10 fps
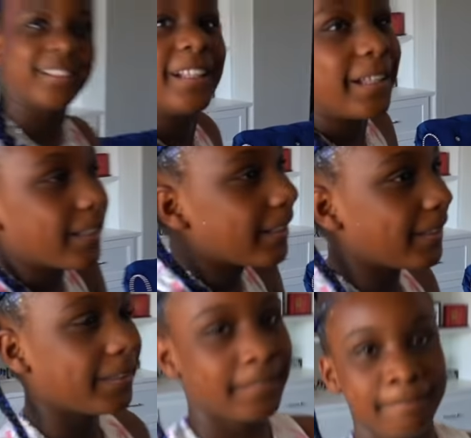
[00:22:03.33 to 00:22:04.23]
are you gonna
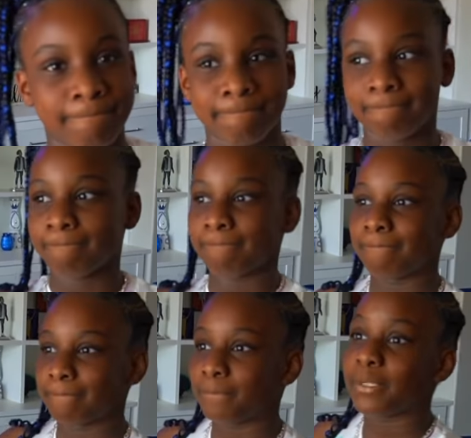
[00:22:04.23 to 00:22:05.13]
change the way I feel or
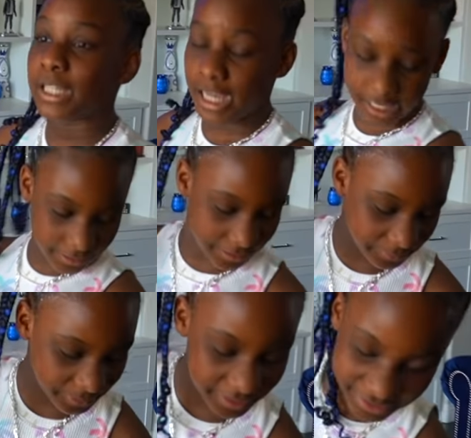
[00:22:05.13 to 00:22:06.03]
what? Yes.
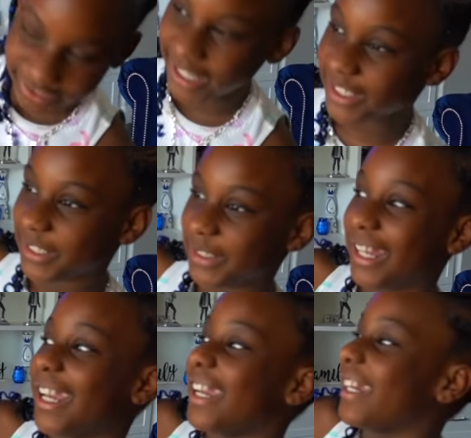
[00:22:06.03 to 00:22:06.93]
How?
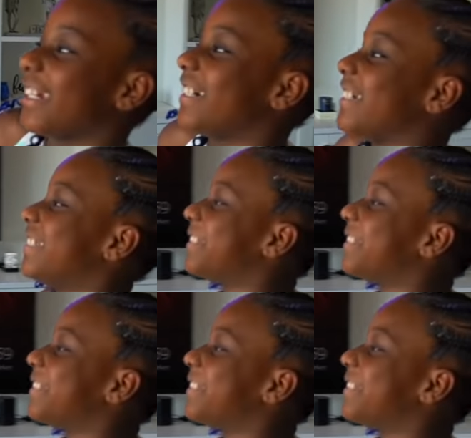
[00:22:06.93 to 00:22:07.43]
How you gonna change it?